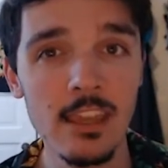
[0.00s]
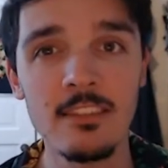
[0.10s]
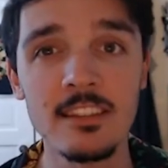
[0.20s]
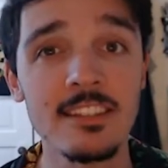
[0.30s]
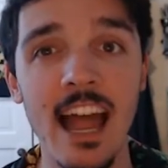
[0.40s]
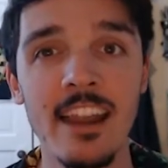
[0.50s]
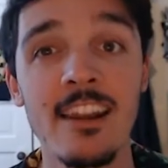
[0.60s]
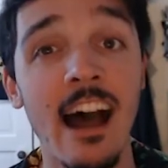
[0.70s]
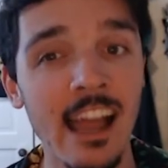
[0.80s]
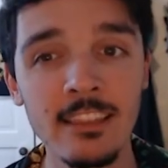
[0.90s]
in the Staten
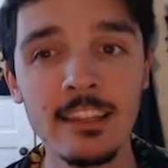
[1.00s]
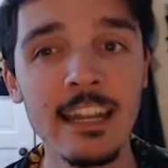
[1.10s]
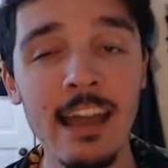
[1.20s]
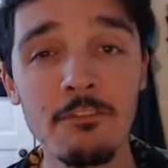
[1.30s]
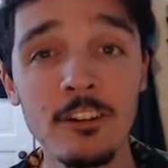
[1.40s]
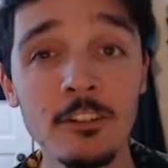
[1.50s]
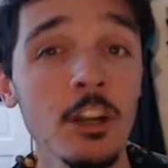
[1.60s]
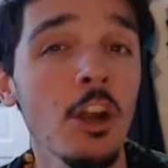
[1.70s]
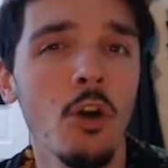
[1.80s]
Island effort,